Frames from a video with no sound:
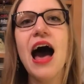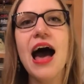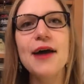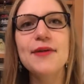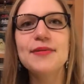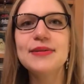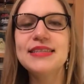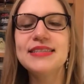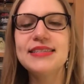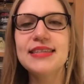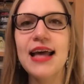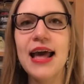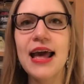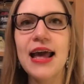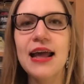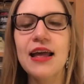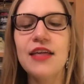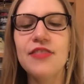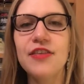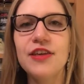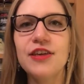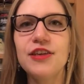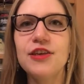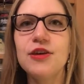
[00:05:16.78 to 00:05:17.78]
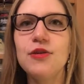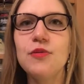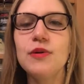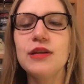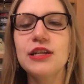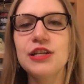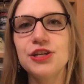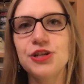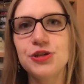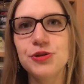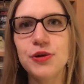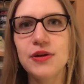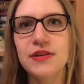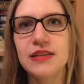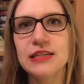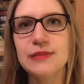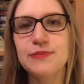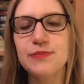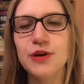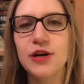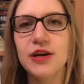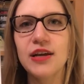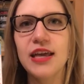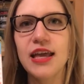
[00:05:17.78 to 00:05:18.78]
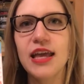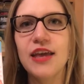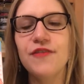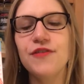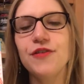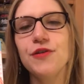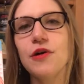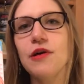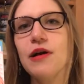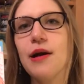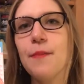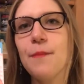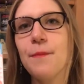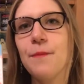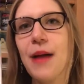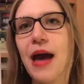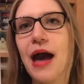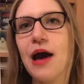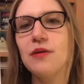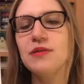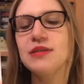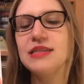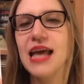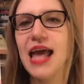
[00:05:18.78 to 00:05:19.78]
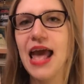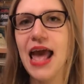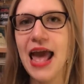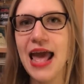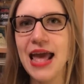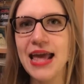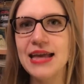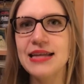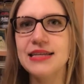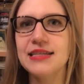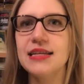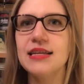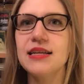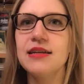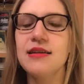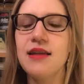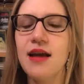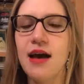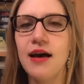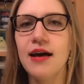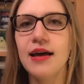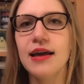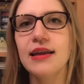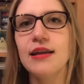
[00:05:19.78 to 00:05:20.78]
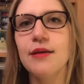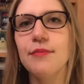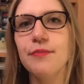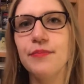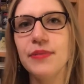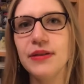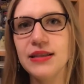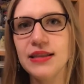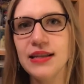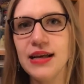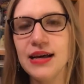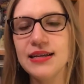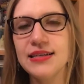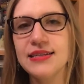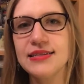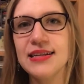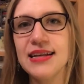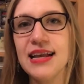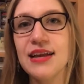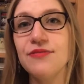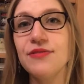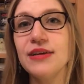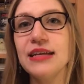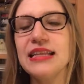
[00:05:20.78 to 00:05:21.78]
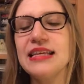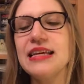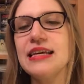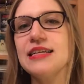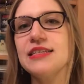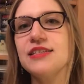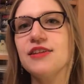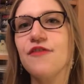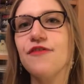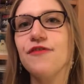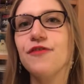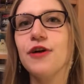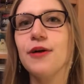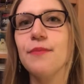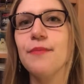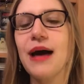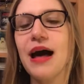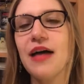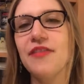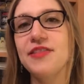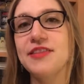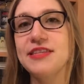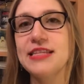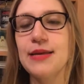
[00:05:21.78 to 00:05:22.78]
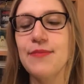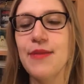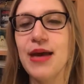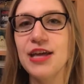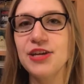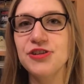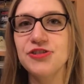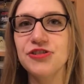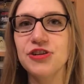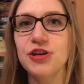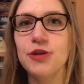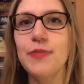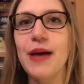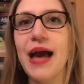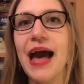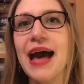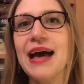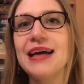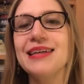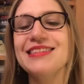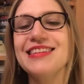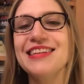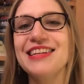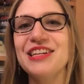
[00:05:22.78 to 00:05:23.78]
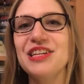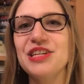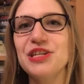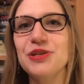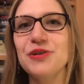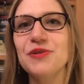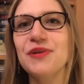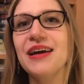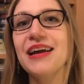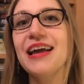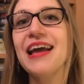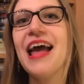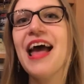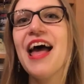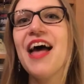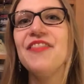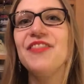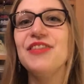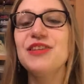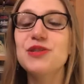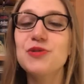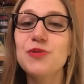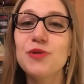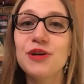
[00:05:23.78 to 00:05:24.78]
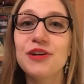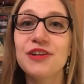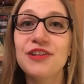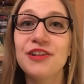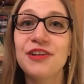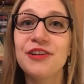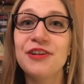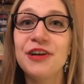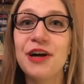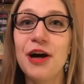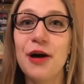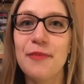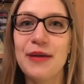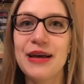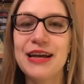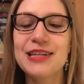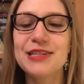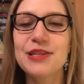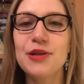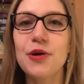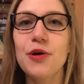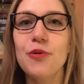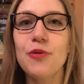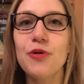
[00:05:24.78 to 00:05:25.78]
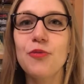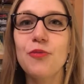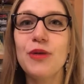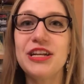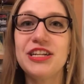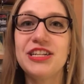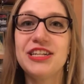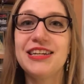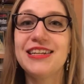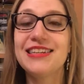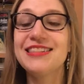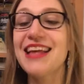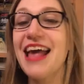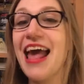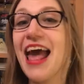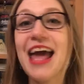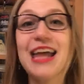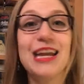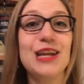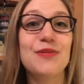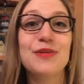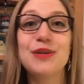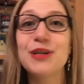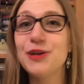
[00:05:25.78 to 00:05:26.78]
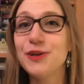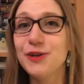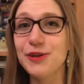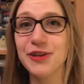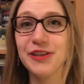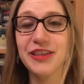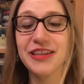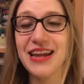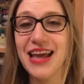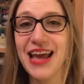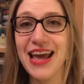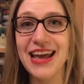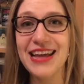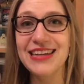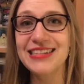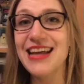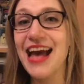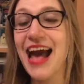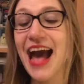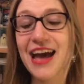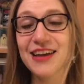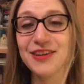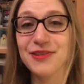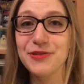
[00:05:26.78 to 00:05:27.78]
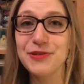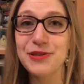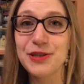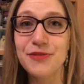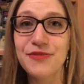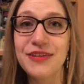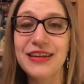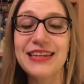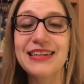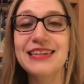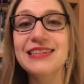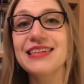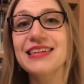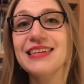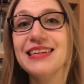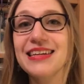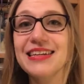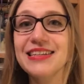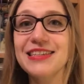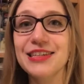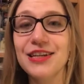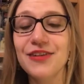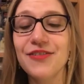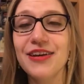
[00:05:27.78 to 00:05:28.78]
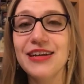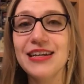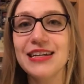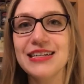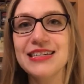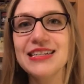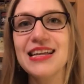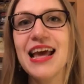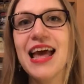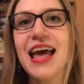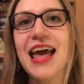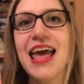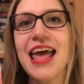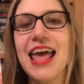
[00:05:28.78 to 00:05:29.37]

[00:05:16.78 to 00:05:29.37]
I would say that you would enjoy this book if you're about 8, 9 plus. It really is for about the same age group as enjoy the Squirrel Girl comics, which is anyone older than 8. Adults can read it, kids can read it.